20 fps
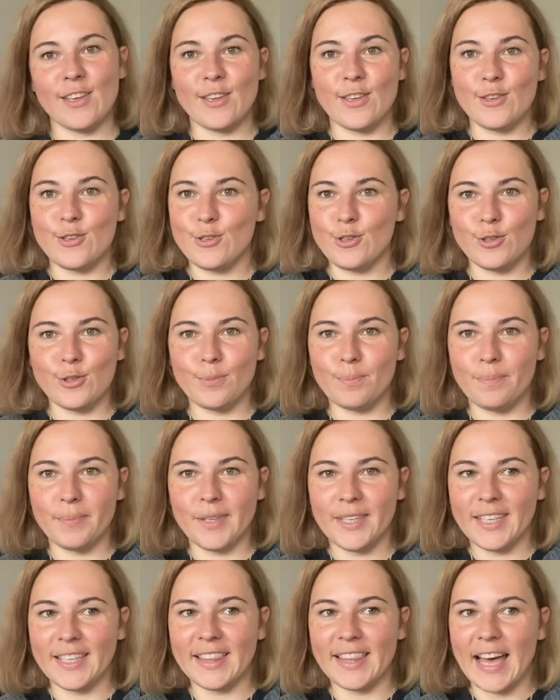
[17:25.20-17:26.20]
should
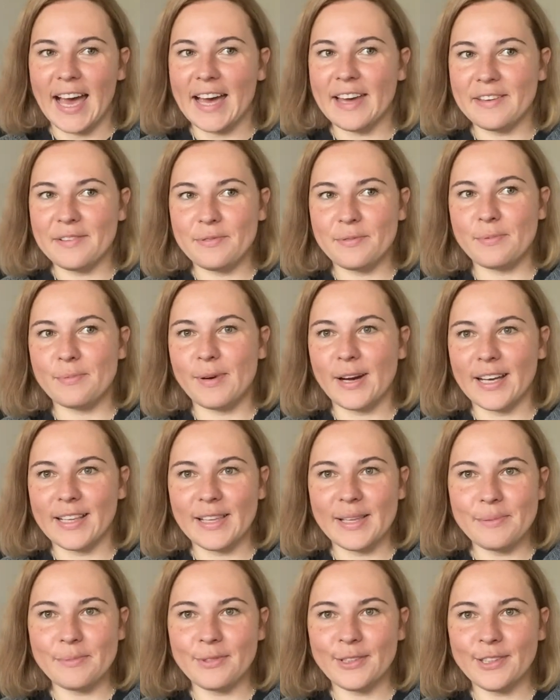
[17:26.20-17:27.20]
be live while
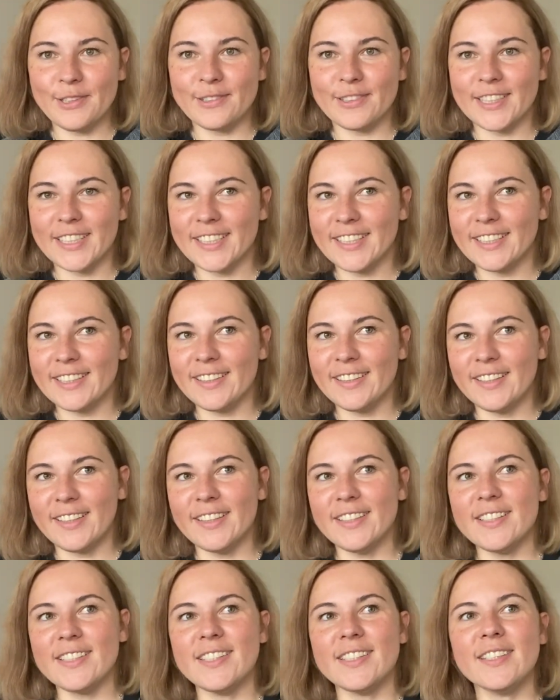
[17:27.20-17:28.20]
I'm recording
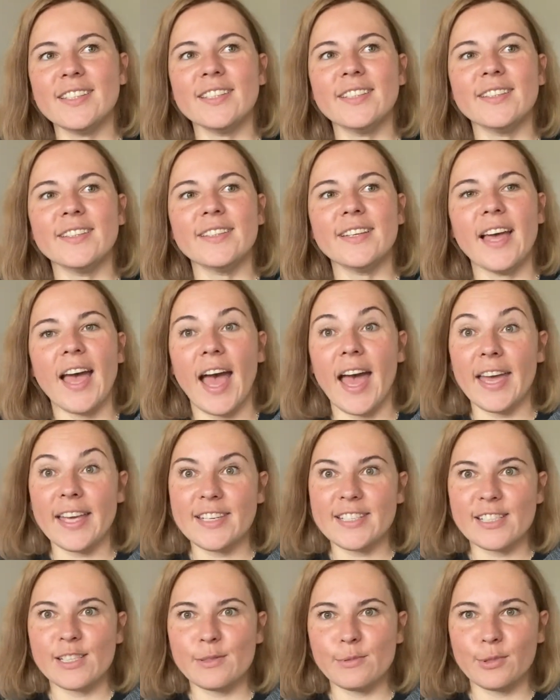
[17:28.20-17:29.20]
this. I
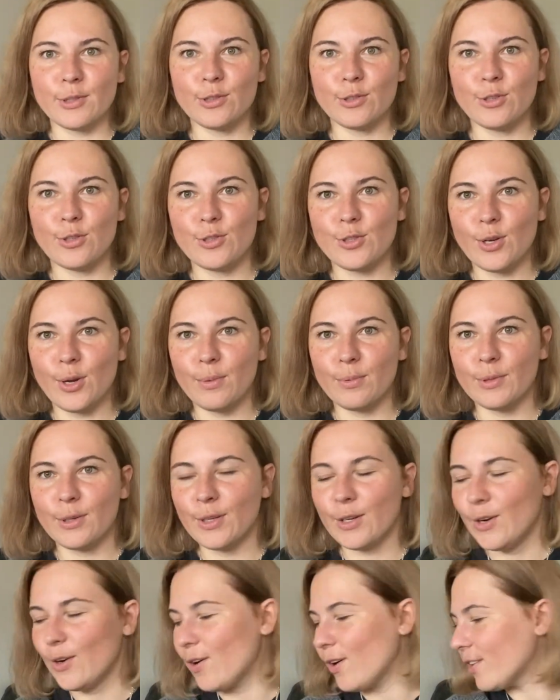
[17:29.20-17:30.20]
actually want to show
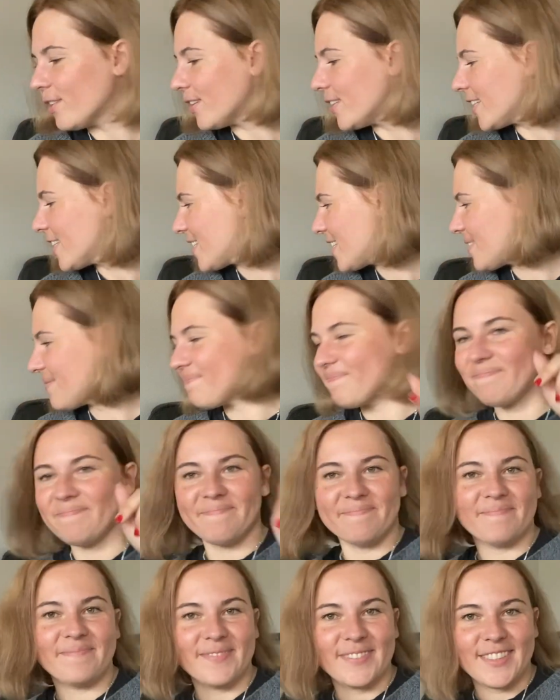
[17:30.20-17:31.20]
you colors.
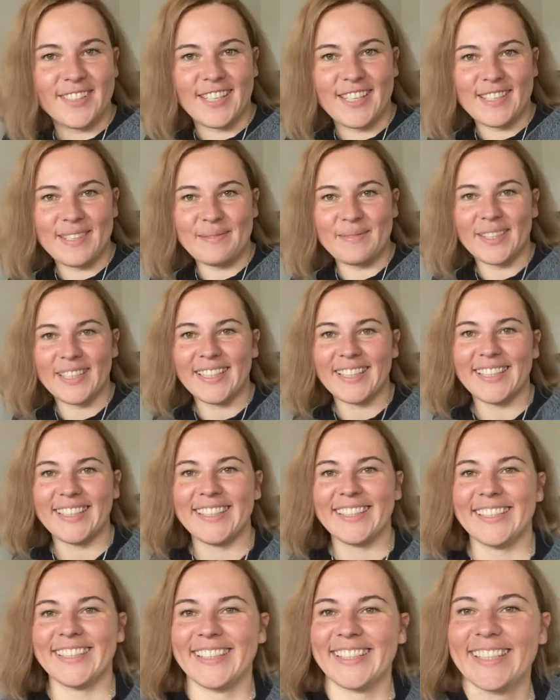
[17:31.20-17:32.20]
Just a minute.
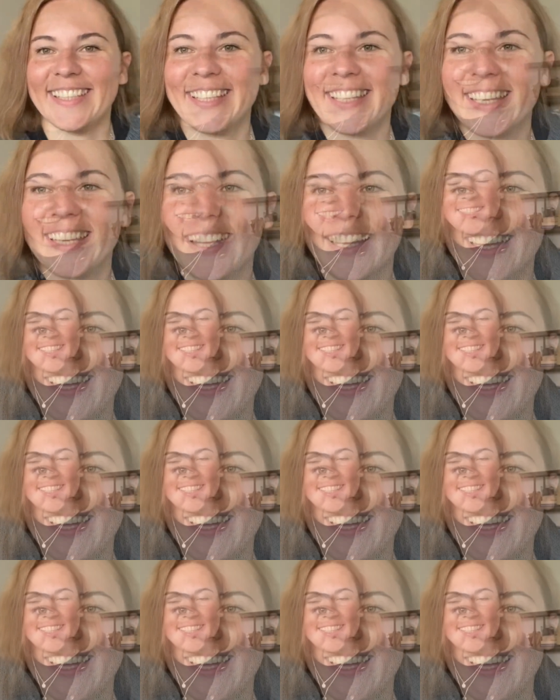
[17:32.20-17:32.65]
Last